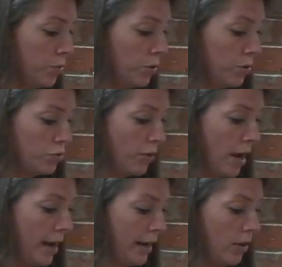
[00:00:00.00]
will
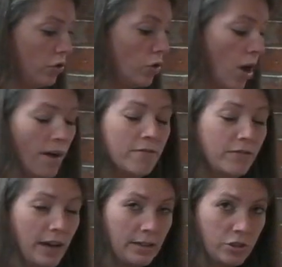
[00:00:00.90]
dry a lot
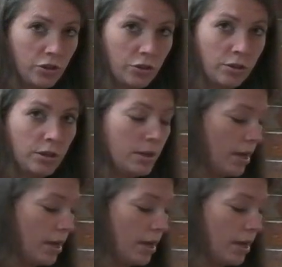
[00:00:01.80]
faster